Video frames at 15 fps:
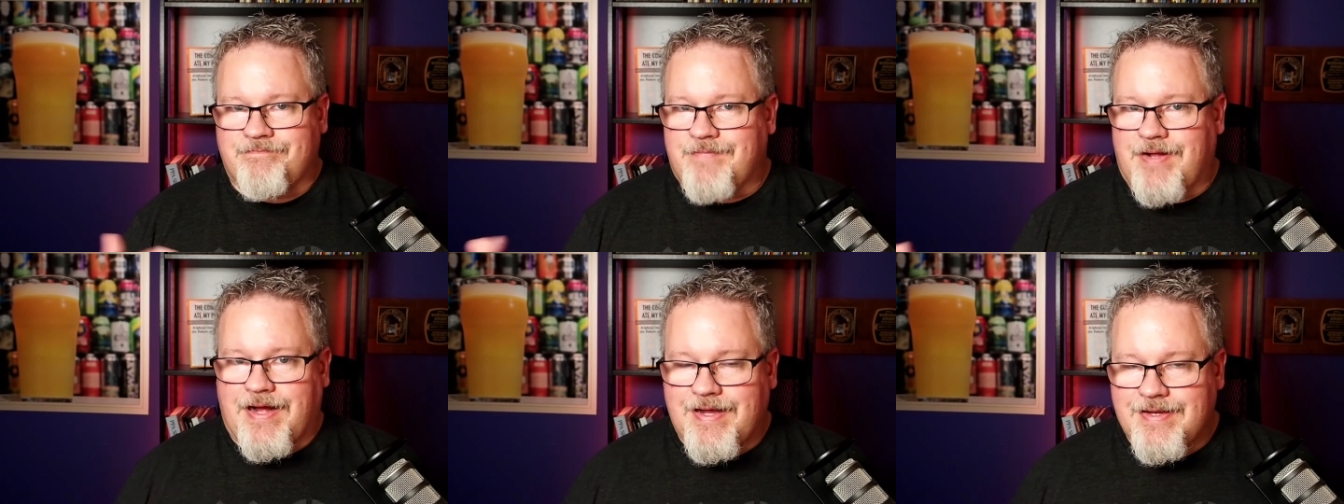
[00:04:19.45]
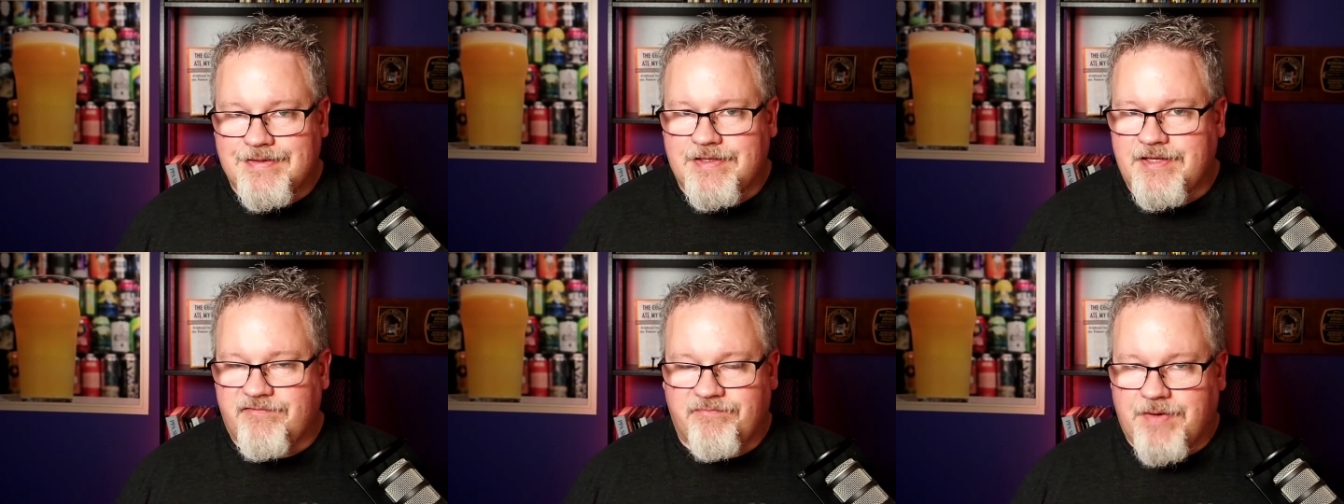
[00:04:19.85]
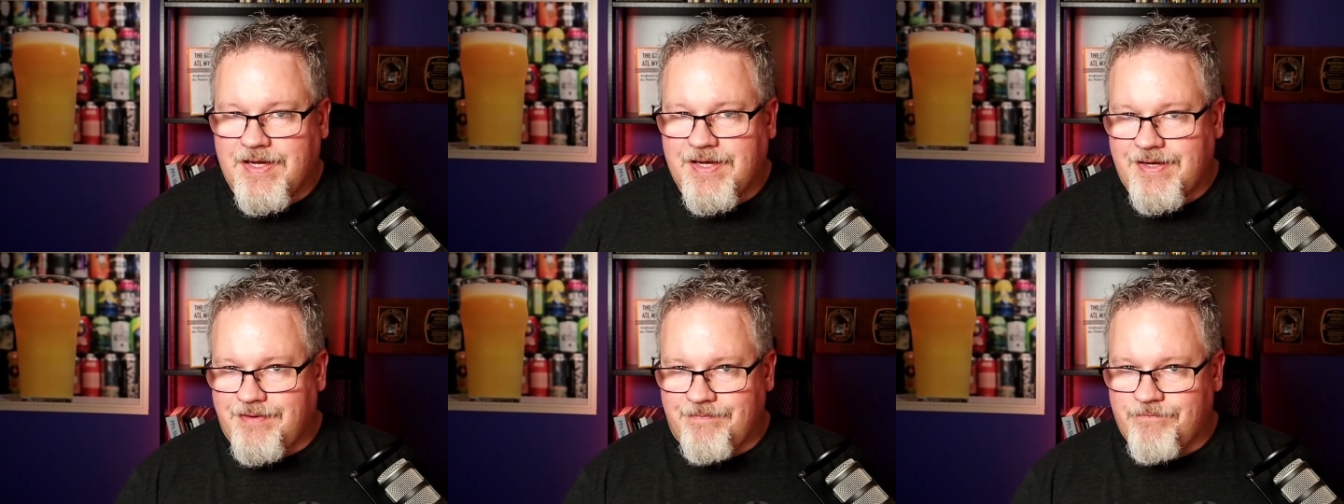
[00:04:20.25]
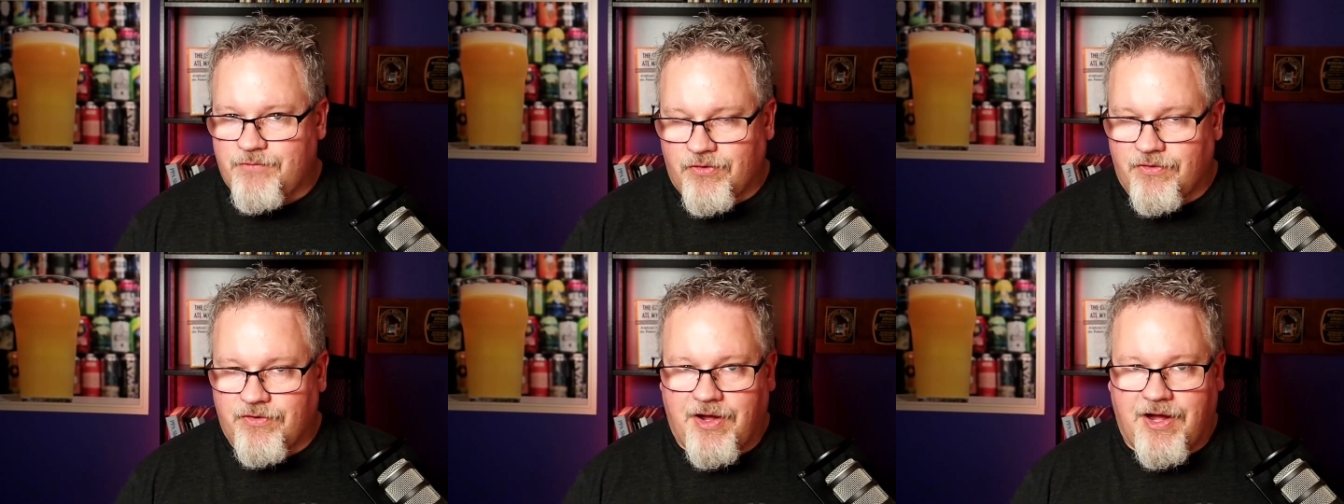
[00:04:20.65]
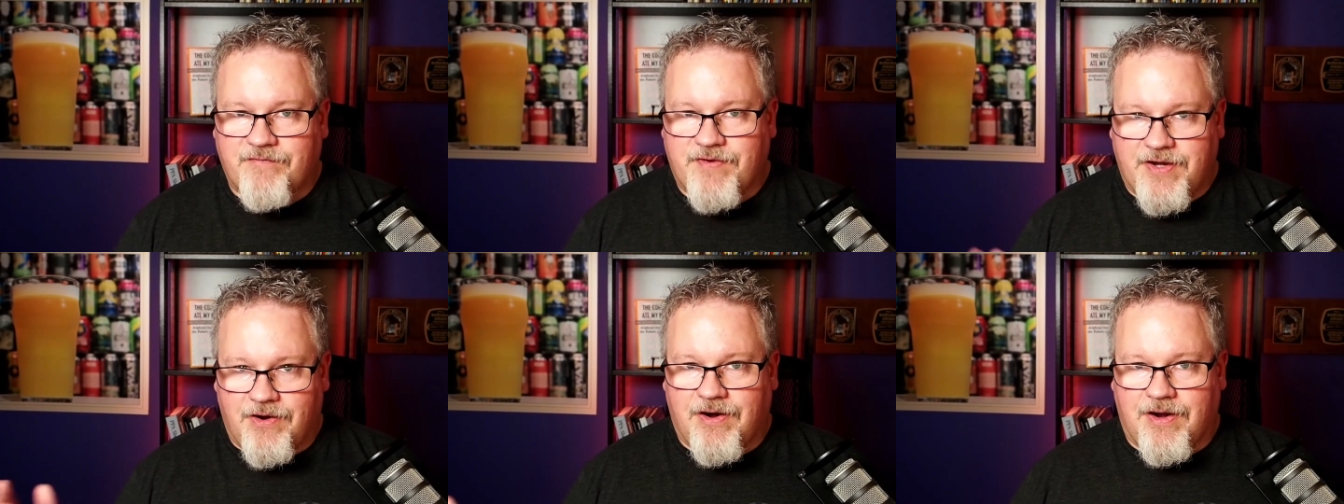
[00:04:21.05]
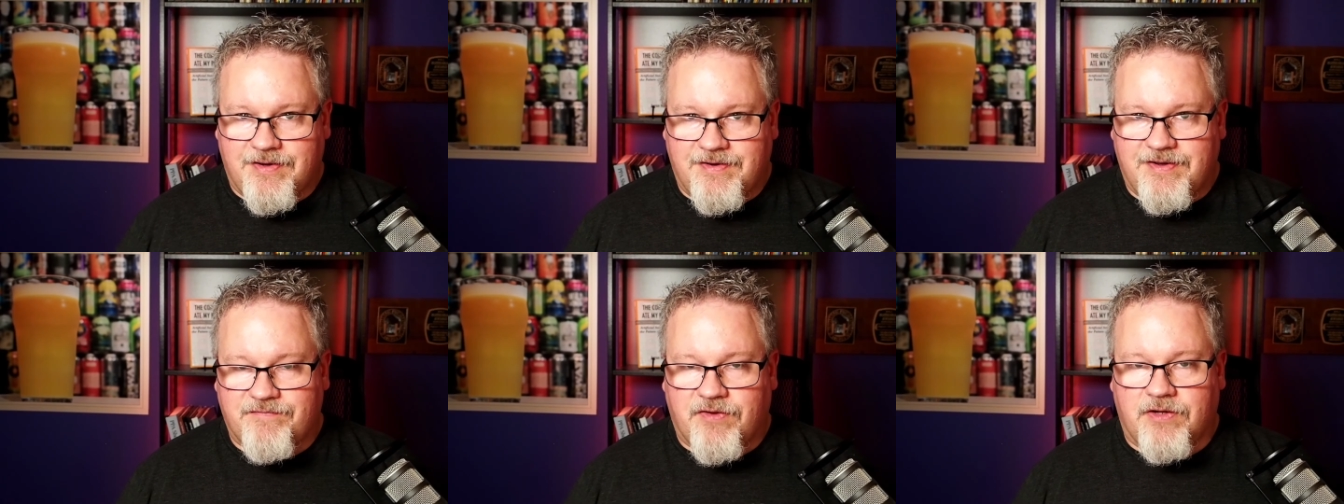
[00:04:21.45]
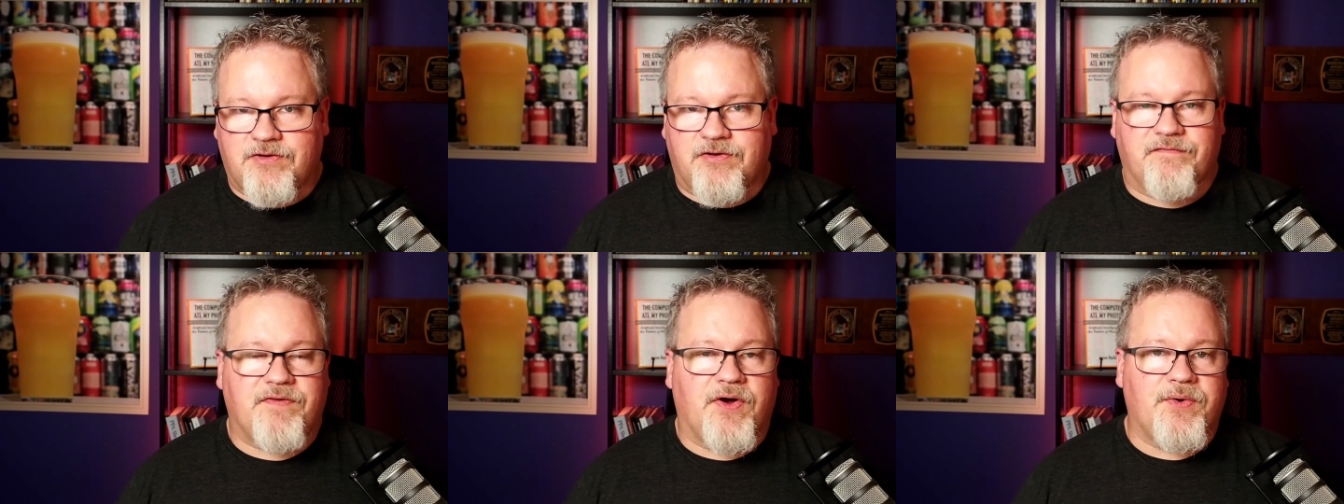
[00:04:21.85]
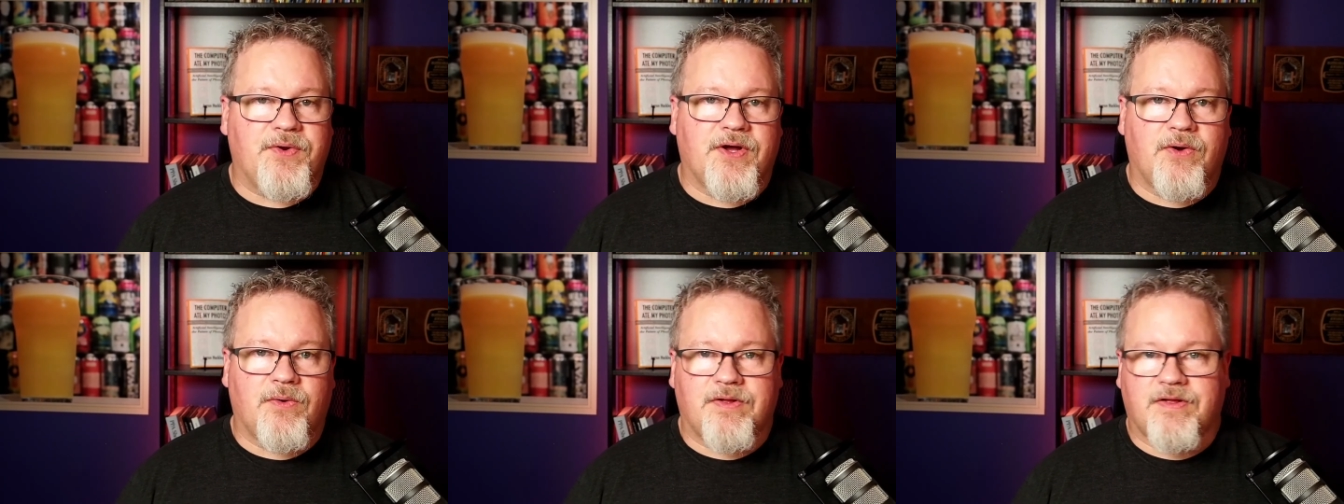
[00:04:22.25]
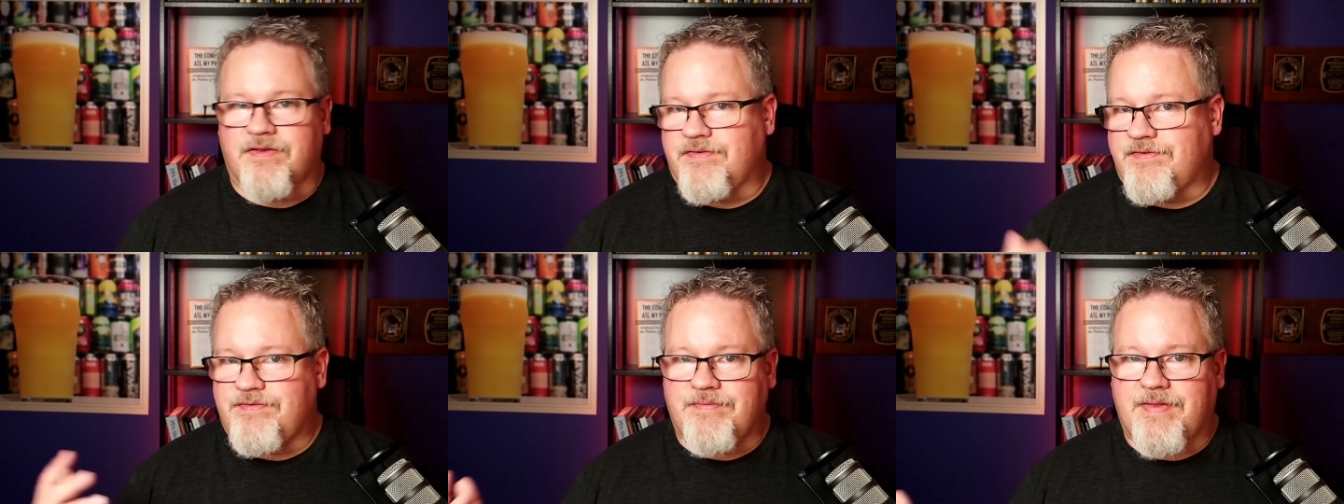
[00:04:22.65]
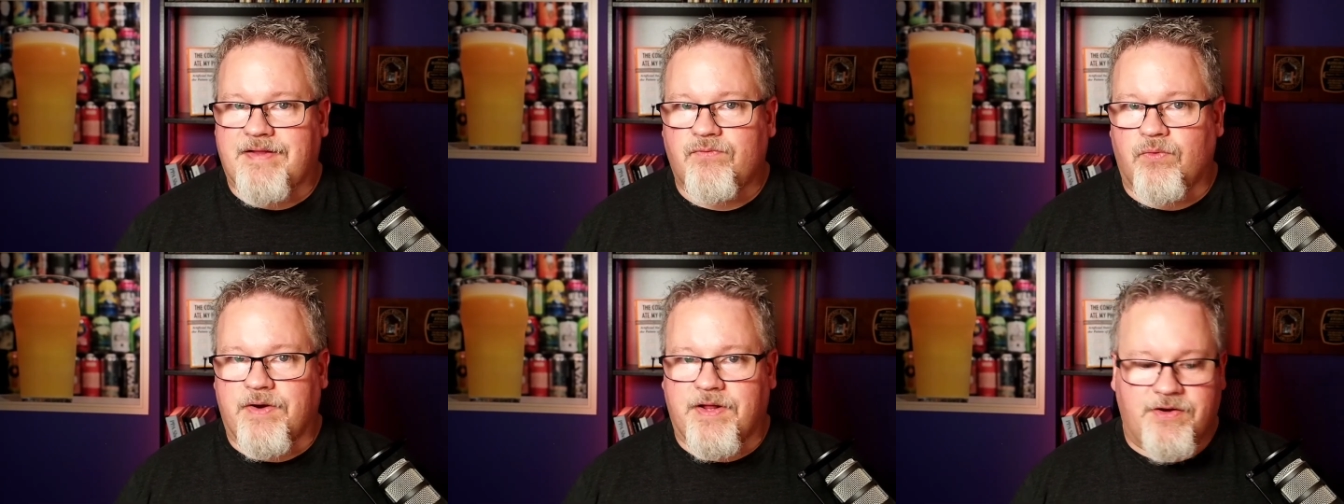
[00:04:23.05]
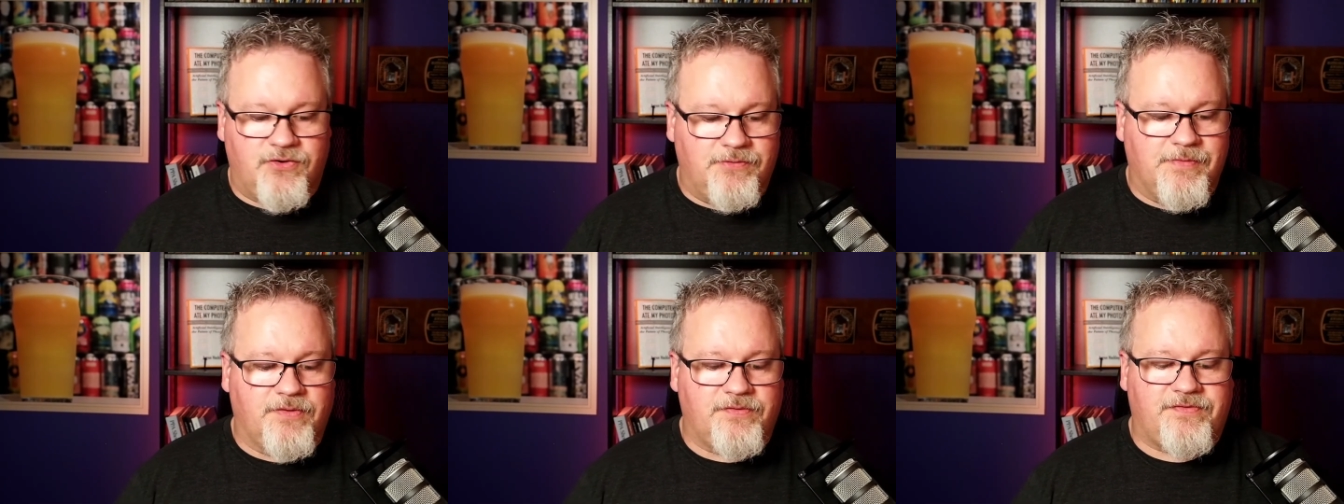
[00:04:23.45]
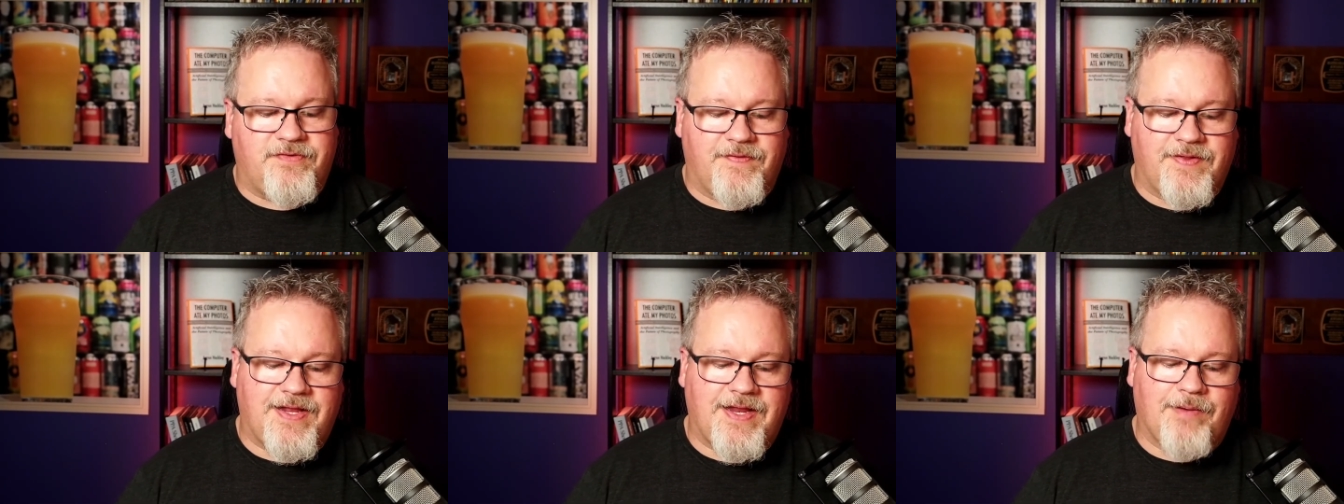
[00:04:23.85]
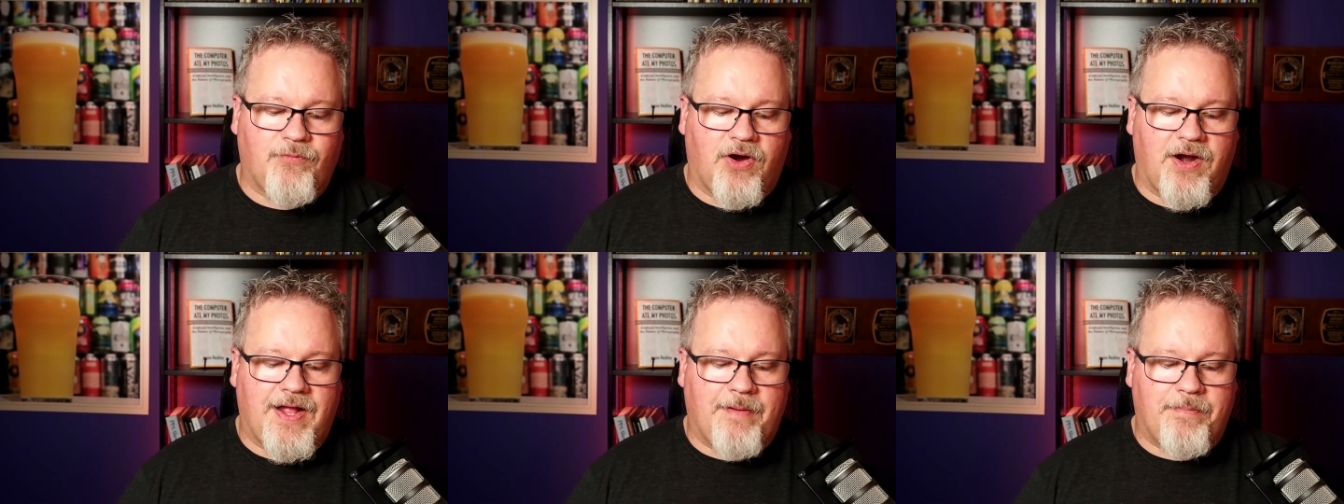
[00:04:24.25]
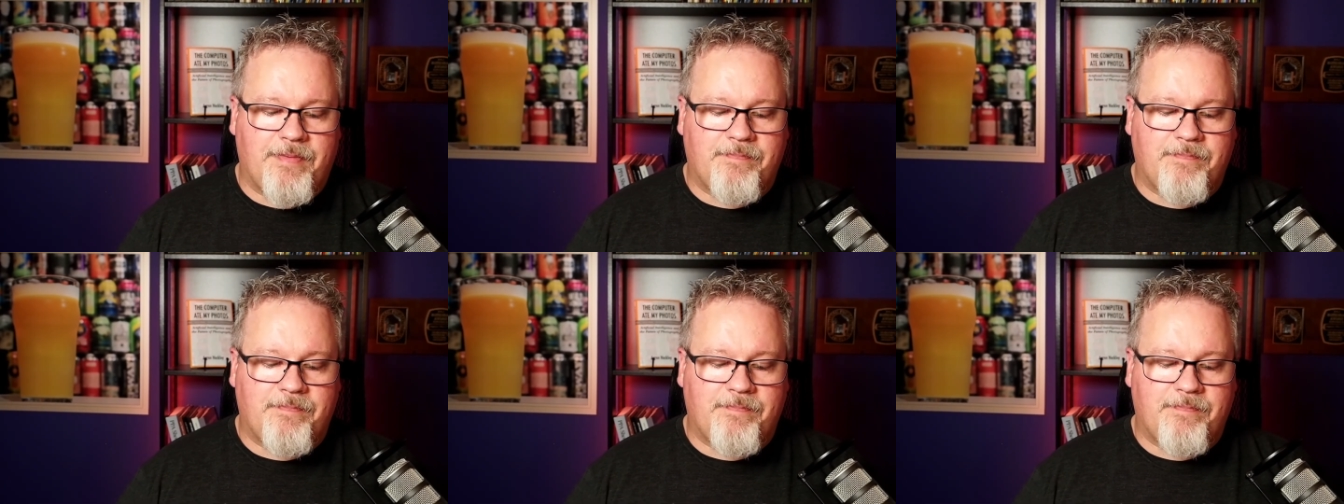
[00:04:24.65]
I leave mine turned off here. I default to photo because that's what I do most in the camera app.